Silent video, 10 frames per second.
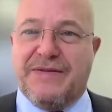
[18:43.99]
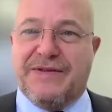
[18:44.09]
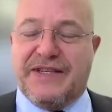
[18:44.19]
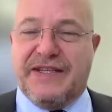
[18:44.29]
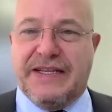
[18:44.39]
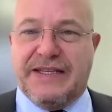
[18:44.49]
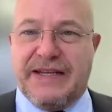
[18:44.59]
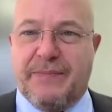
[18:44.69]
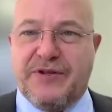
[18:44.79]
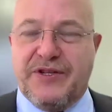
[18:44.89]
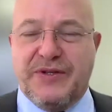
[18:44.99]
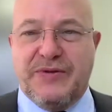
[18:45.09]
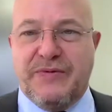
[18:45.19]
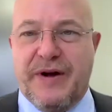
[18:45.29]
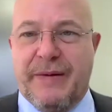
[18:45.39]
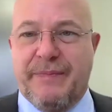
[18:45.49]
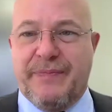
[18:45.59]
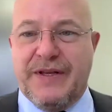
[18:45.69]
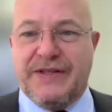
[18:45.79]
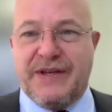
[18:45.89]
it's up
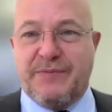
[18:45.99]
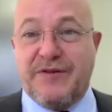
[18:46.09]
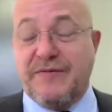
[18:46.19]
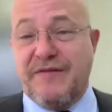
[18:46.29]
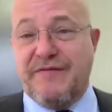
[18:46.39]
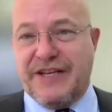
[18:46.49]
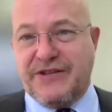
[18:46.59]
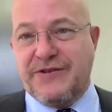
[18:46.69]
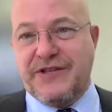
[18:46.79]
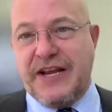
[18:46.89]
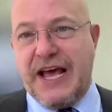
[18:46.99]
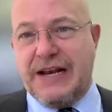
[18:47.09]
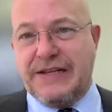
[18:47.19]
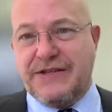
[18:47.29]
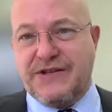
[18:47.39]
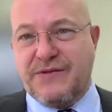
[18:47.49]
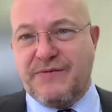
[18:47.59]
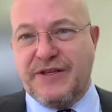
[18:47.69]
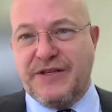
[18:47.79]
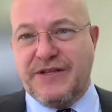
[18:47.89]
to investors and analysts to
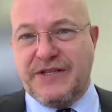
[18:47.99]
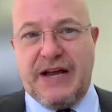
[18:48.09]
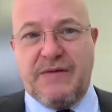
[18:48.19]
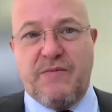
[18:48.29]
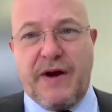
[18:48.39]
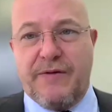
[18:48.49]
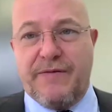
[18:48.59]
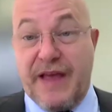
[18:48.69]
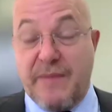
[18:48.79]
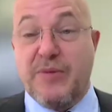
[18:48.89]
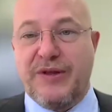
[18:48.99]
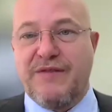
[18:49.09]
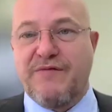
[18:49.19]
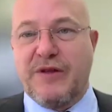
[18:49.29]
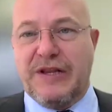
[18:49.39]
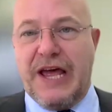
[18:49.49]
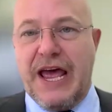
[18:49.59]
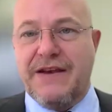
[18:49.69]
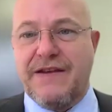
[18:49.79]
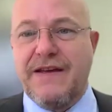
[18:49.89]
really decide where they believe we'll
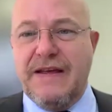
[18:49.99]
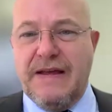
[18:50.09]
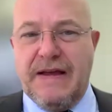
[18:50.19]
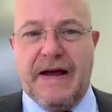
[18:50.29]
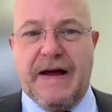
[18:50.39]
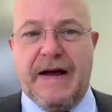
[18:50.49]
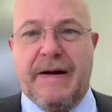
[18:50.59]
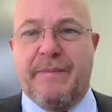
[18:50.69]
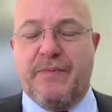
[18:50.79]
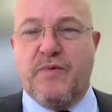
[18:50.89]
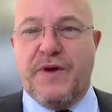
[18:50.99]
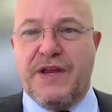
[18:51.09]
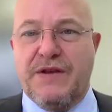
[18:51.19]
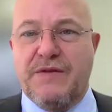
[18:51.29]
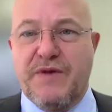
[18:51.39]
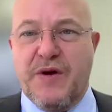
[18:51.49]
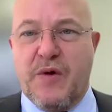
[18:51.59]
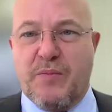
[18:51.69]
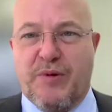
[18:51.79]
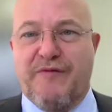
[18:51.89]
land. We
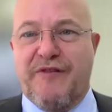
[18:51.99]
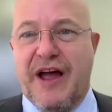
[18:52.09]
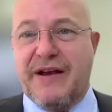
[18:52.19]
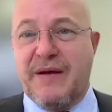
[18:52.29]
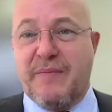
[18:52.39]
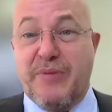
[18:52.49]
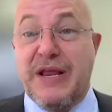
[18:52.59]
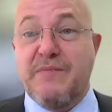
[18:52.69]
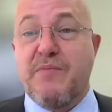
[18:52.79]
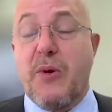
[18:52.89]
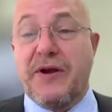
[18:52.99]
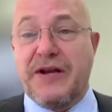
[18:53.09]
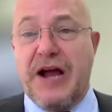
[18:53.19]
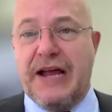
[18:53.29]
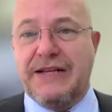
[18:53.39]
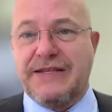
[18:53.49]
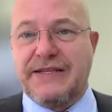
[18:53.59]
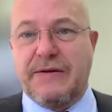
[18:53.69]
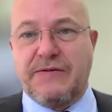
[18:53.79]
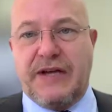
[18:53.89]
don't provide a pinpoint
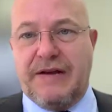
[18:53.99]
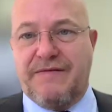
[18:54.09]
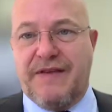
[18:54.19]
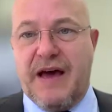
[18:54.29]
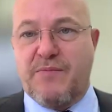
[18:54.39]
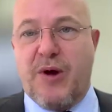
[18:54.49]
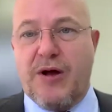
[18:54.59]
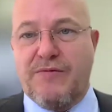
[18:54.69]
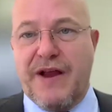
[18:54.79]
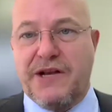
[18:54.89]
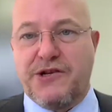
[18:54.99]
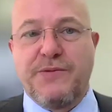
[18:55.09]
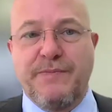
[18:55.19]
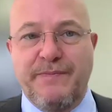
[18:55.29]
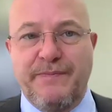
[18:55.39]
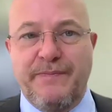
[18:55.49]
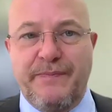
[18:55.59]
guidance outside of that broad range.